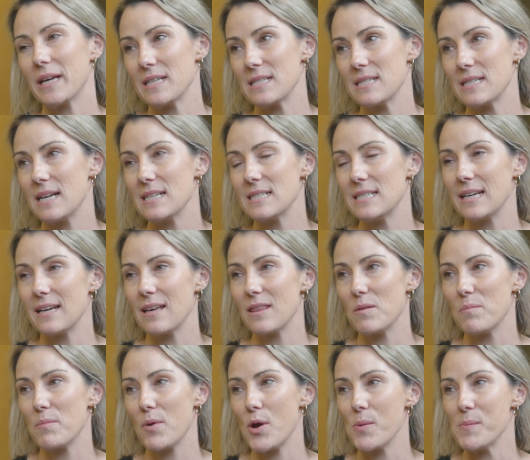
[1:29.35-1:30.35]
conducting at
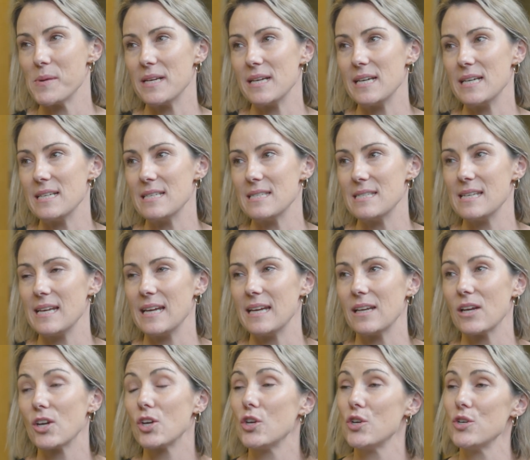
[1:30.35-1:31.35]
the moment is
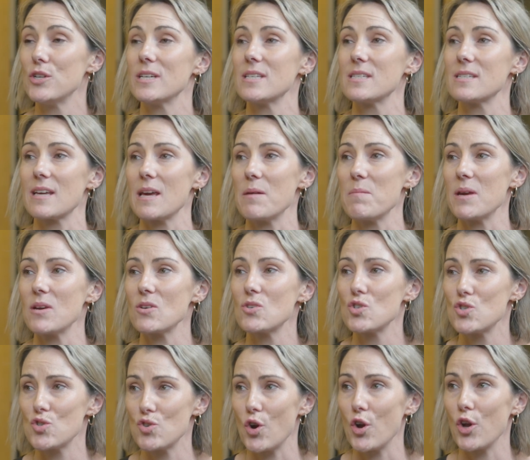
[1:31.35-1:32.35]
in acute ischemic
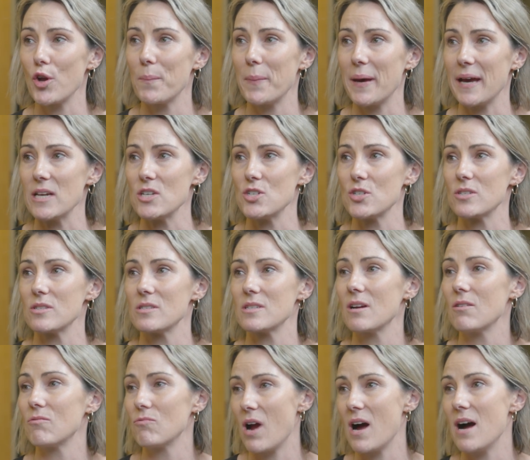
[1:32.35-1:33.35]
stroke patients
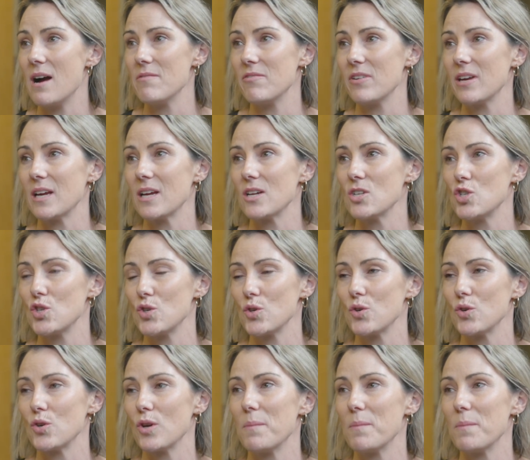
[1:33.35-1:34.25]
arriving to